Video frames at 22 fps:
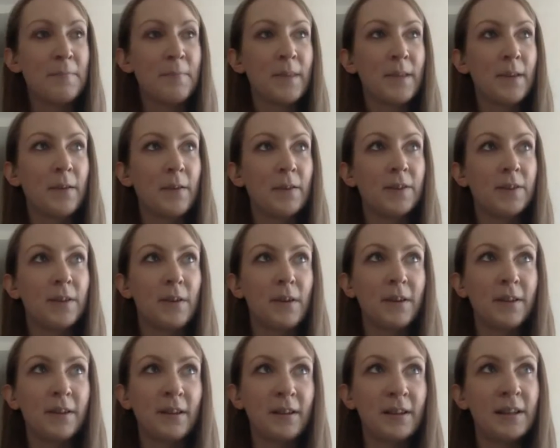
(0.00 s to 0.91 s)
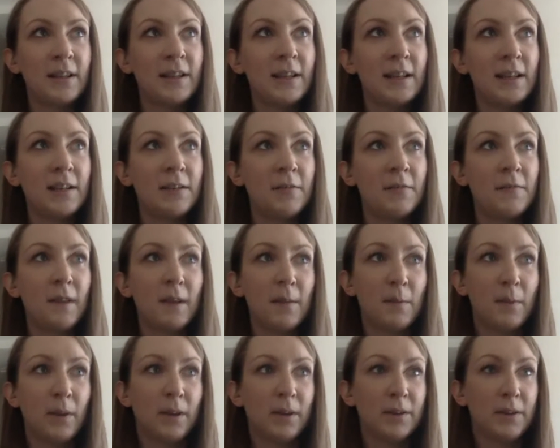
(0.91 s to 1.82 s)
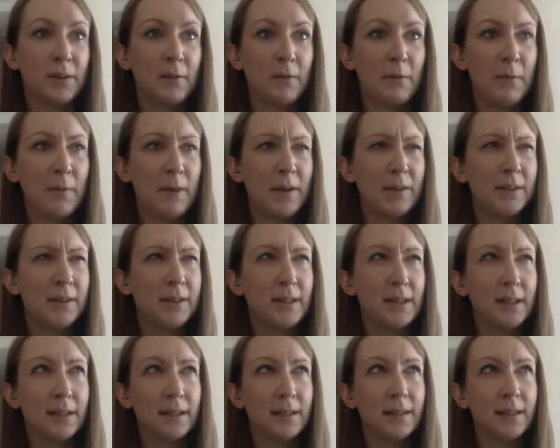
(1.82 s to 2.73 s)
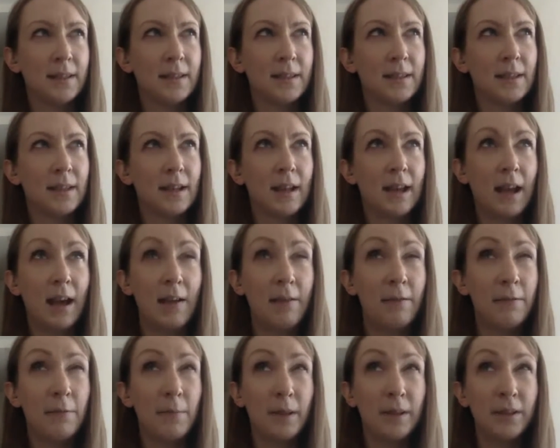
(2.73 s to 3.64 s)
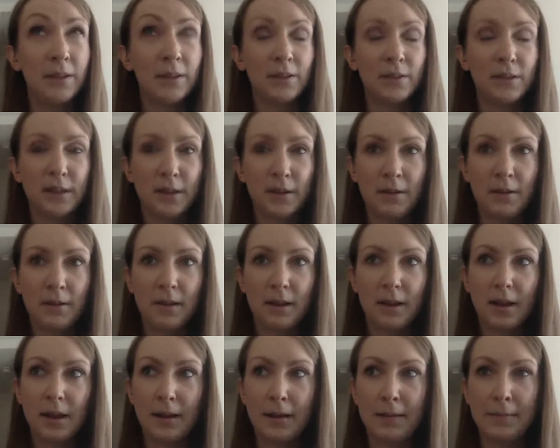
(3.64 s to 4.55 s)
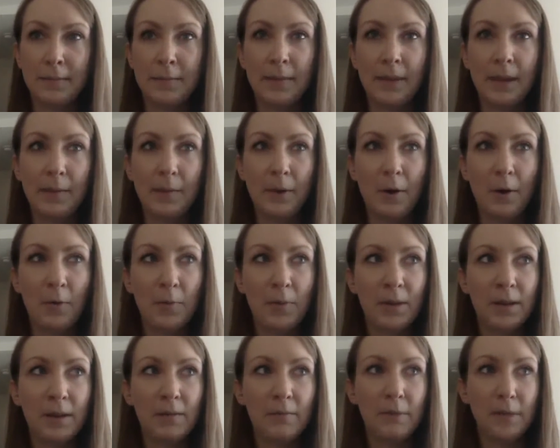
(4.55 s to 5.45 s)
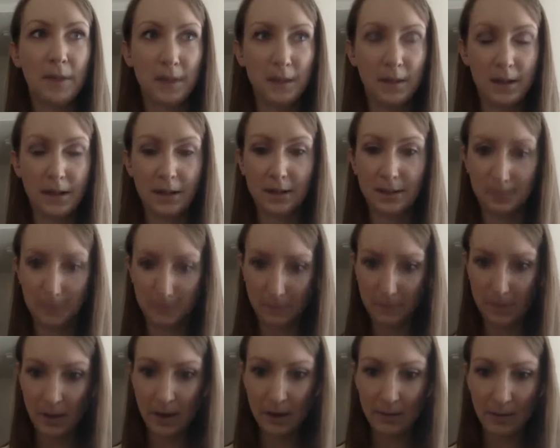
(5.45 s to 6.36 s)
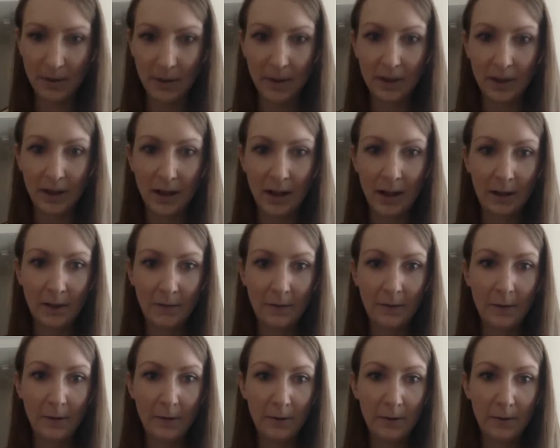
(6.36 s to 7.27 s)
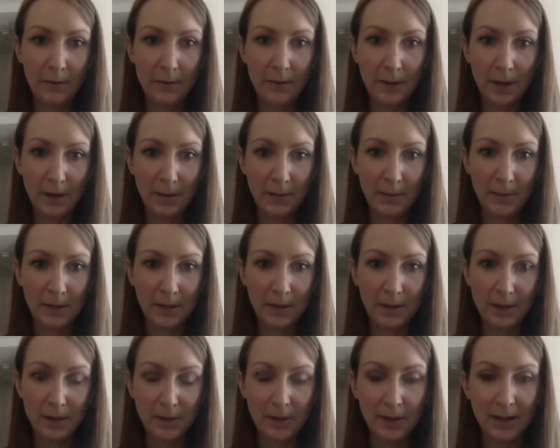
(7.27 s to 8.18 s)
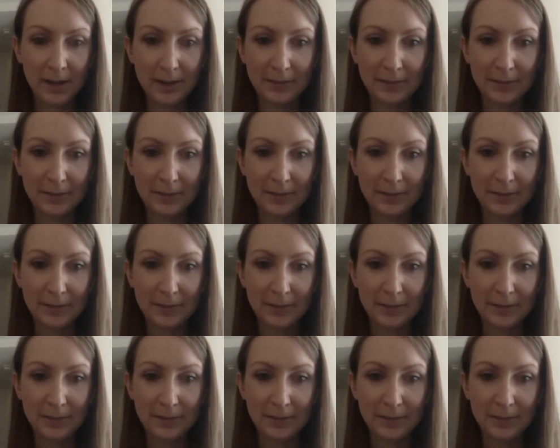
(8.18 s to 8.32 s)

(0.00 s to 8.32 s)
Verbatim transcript: so I started in November, so I'm about six and a half months or so. Um, I'm hoping with the next uh, month and a half I'll, I'll be graduating.